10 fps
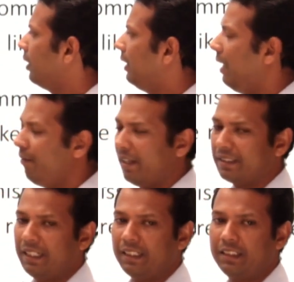they
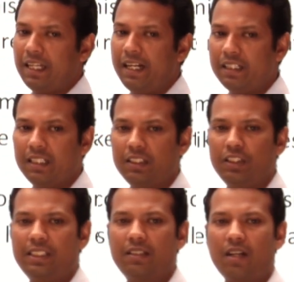facilitate the
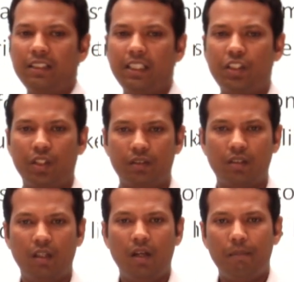transactions
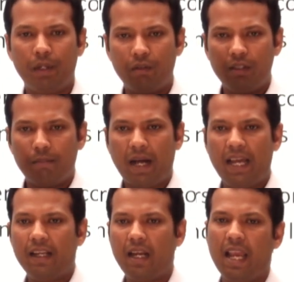between the
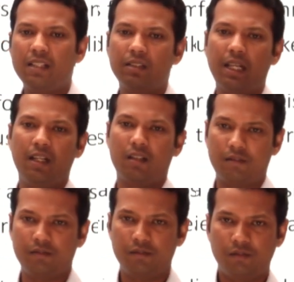buyer and seller
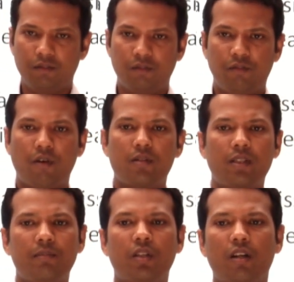for
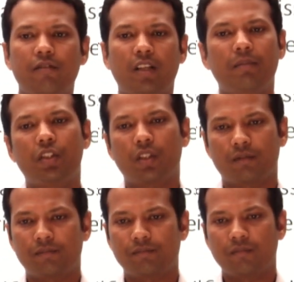some sort of
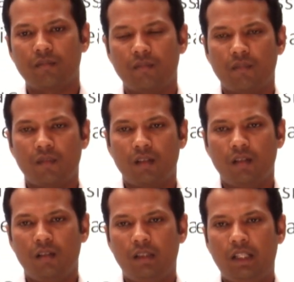commission.
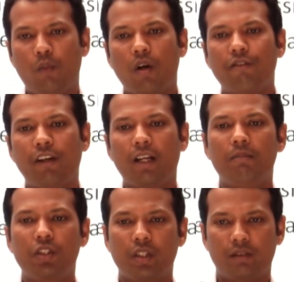They work for a
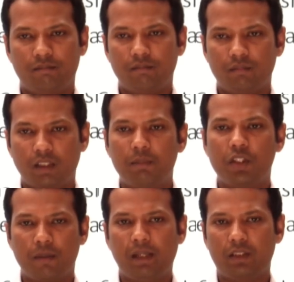commission
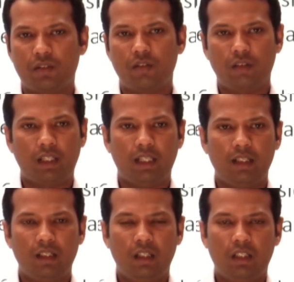based. Okay,
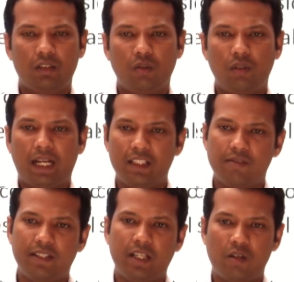so that is
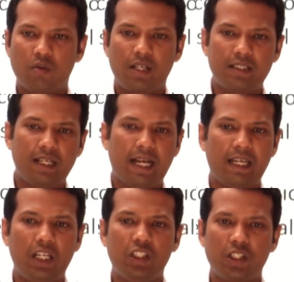why they are known as
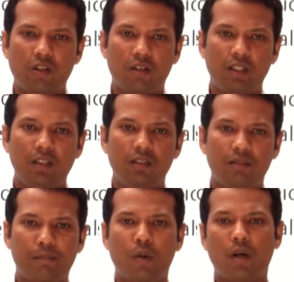the agent or the
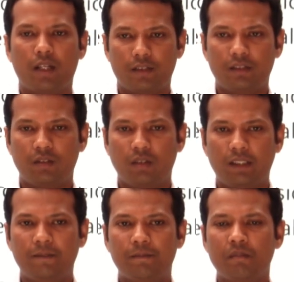brokers.
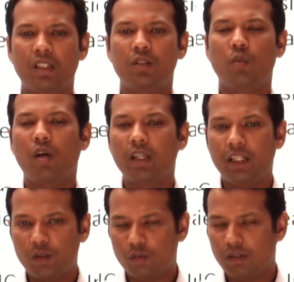Okay, so what they
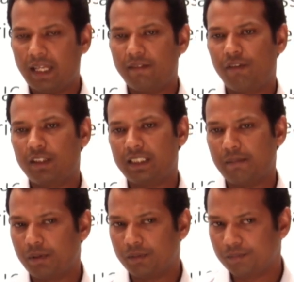do, like for
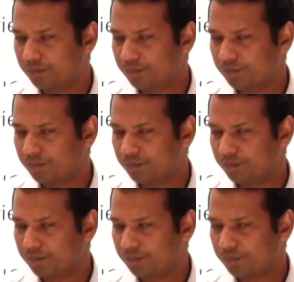example,